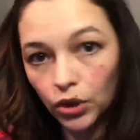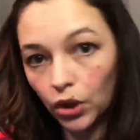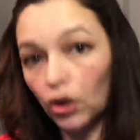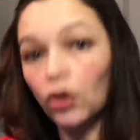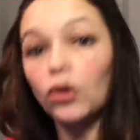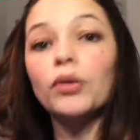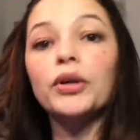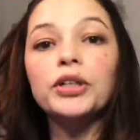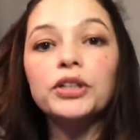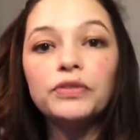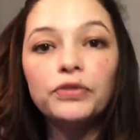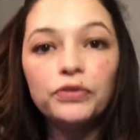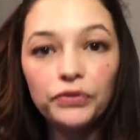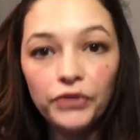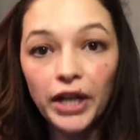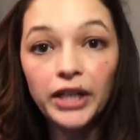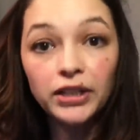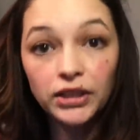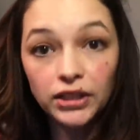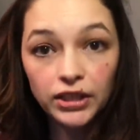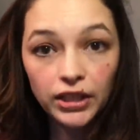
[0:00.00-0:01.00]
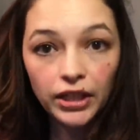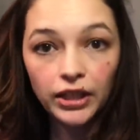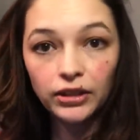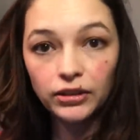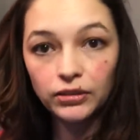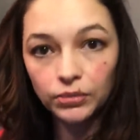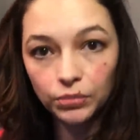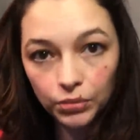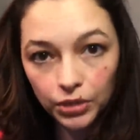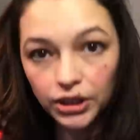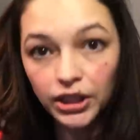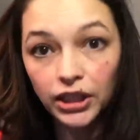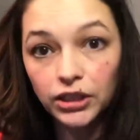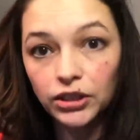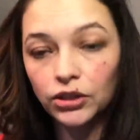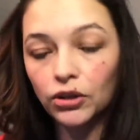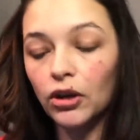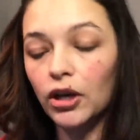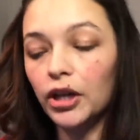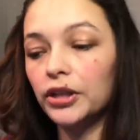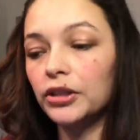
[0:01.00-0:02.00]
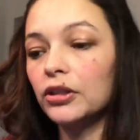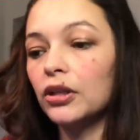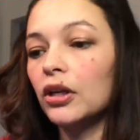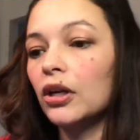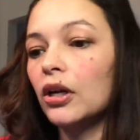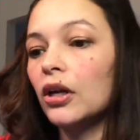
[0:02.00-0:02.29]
current fencing sits on.